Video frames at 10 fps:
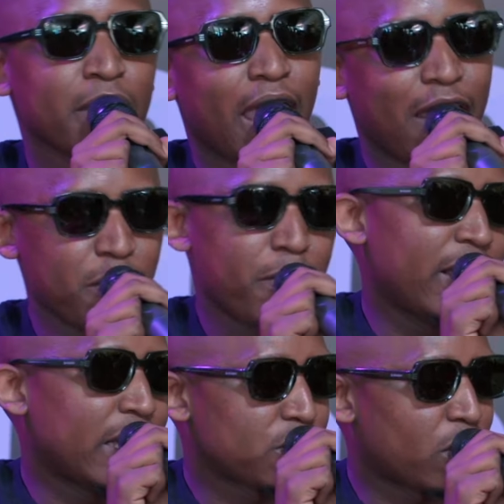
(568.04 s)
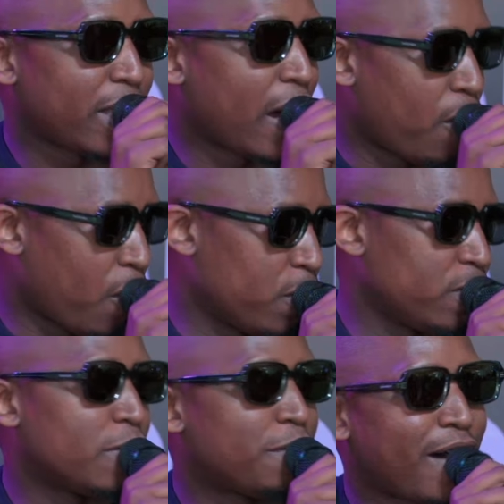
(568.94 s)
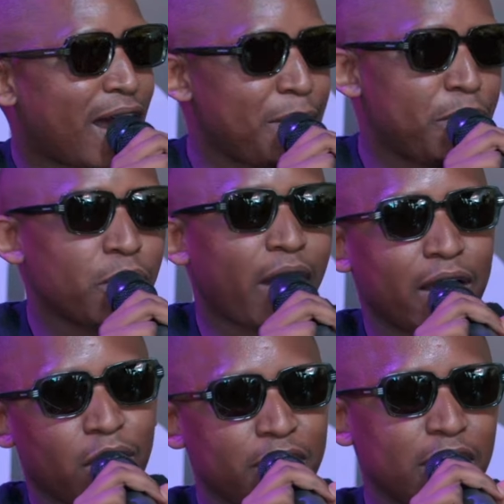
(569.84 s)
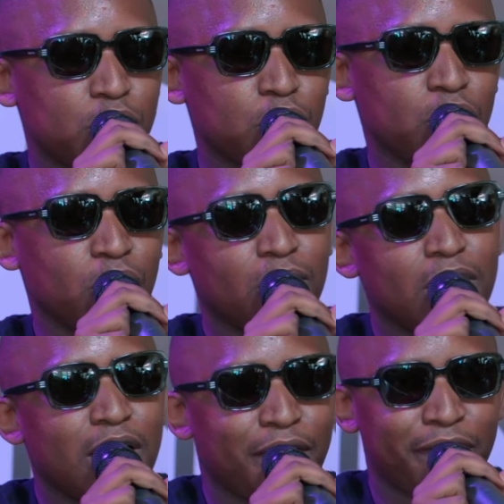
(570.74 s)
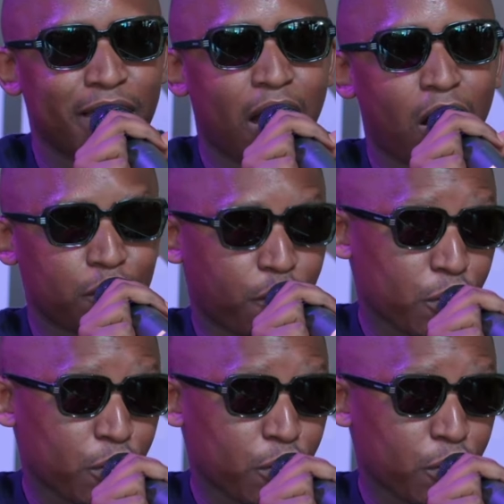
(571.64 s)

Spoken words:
everybody has got their own vibe. You kind of need to figure out for